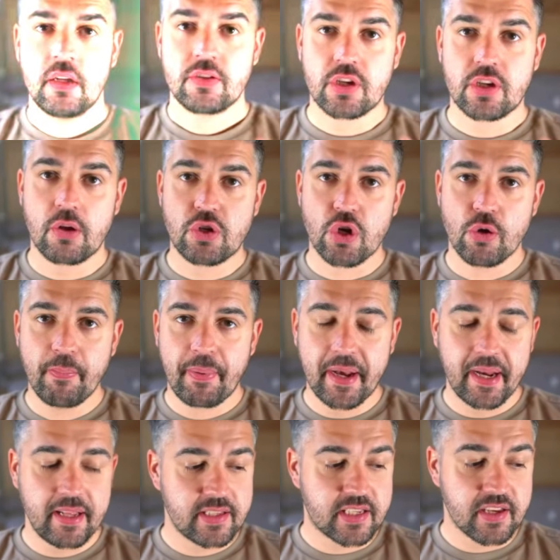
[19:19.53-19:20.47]
jumping
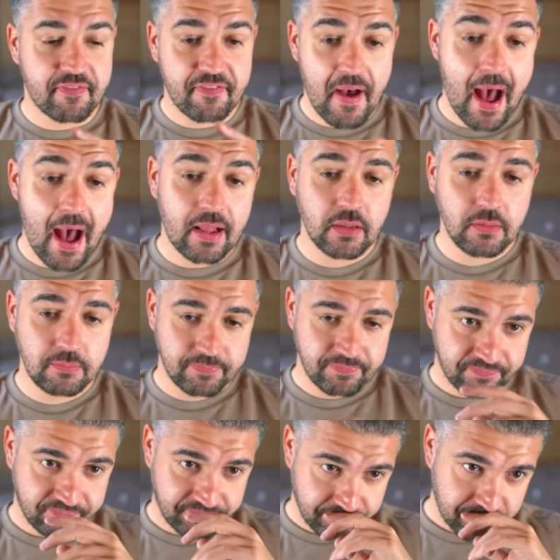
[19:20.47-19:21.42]
into FAL,
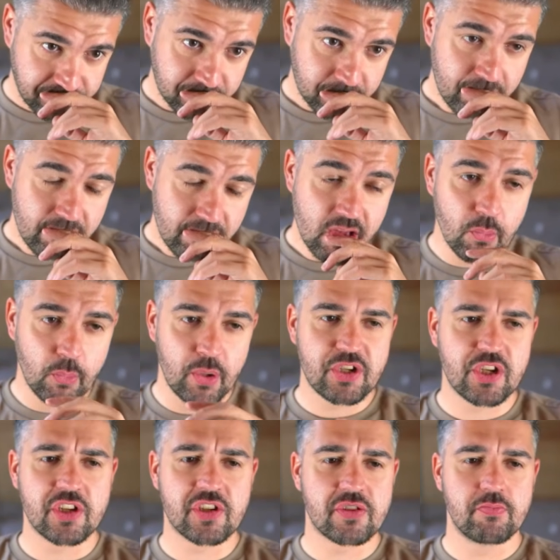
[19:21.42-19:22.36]

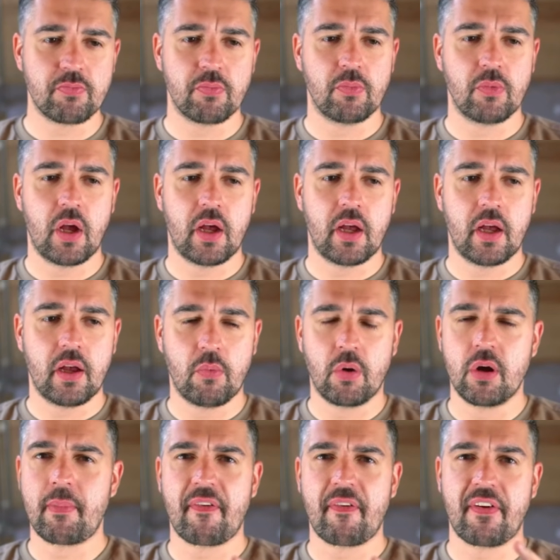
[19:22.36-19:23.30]
which is one
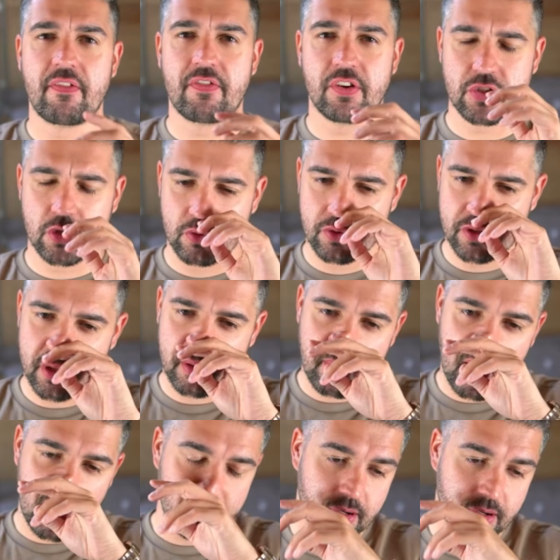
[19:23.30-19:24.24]
of my favorite tools at the
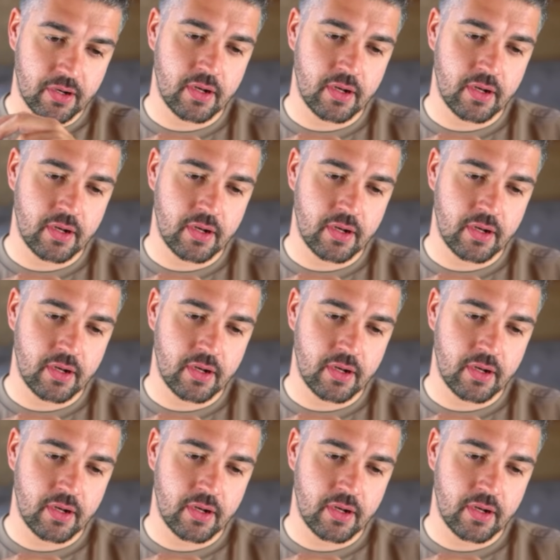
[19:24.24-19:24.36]
moment,